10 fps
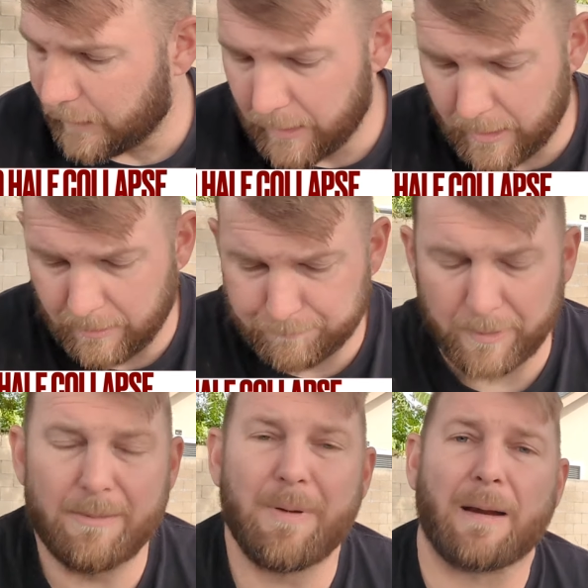Um,
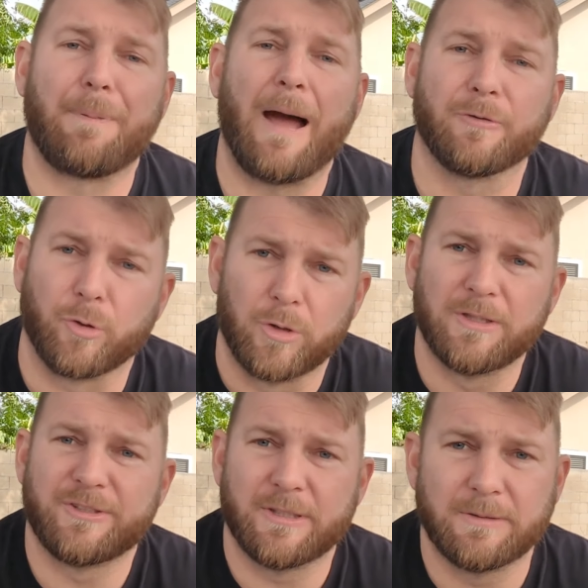bringing back Pau
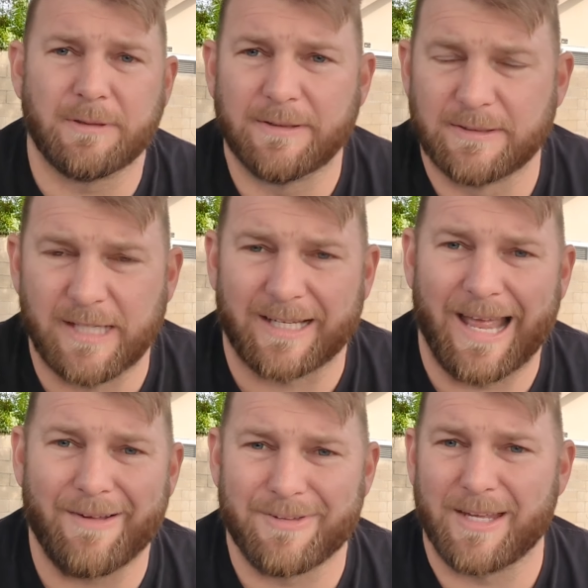Torres in in the second
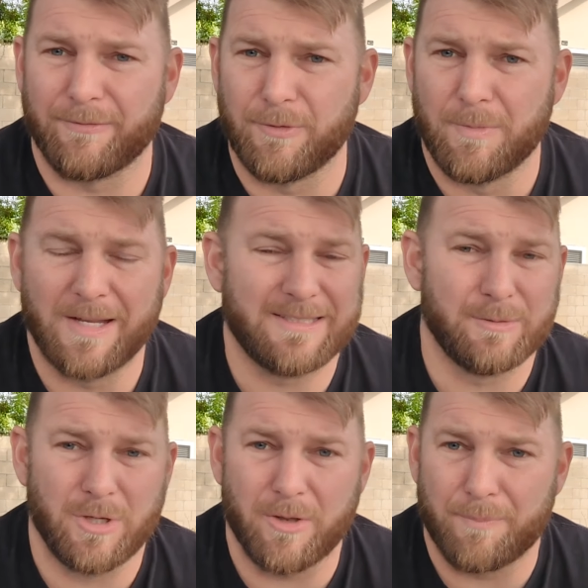half to get a few minutes. He
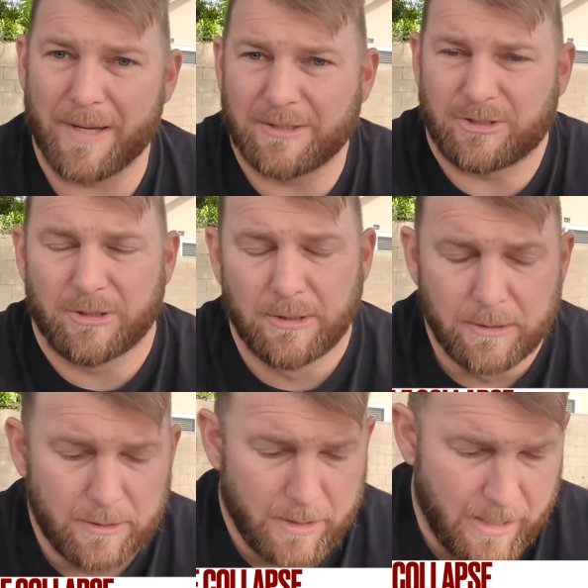was on the bench,
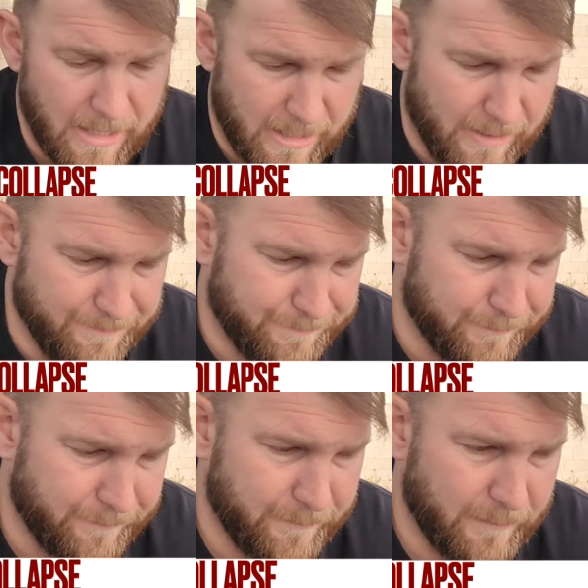um,
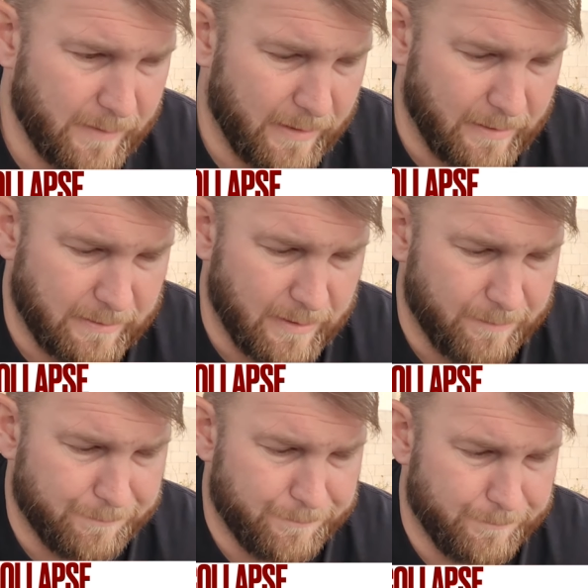and I think
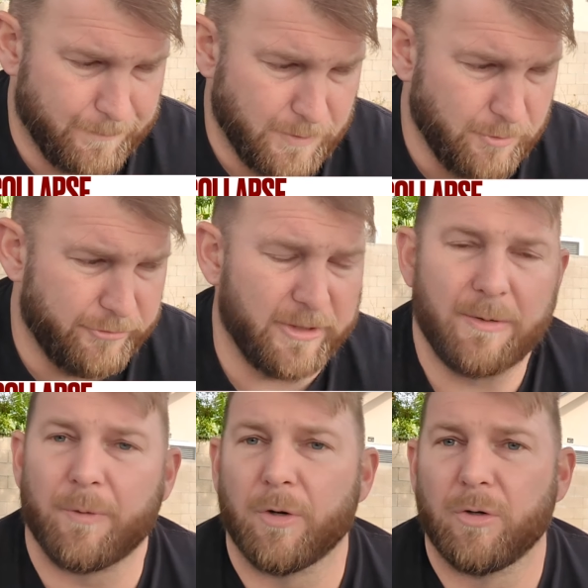using
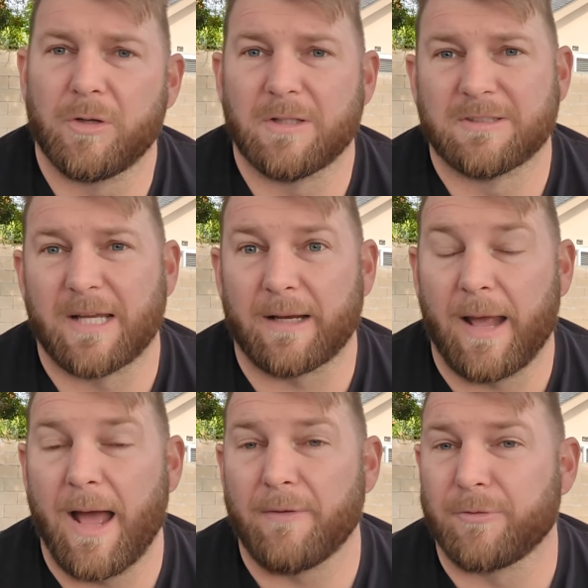him early in the second
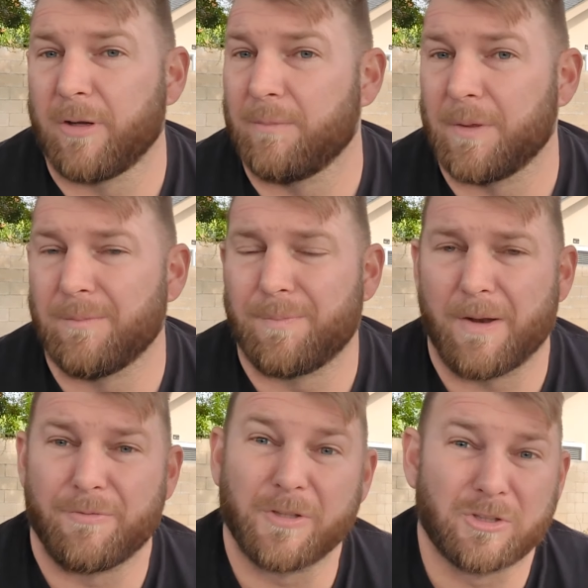half could have been
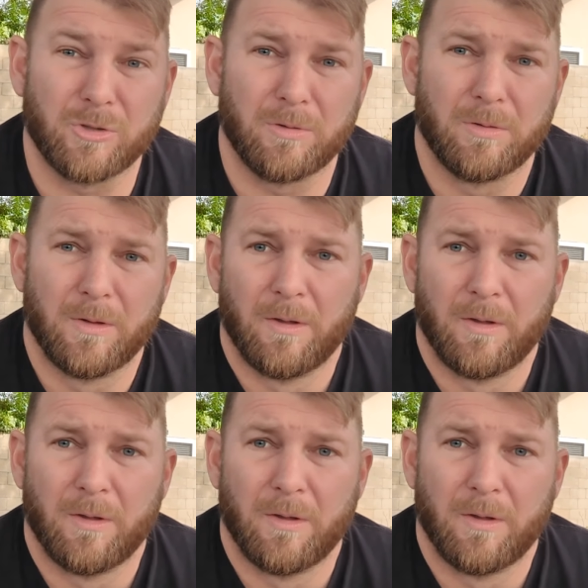beneficial.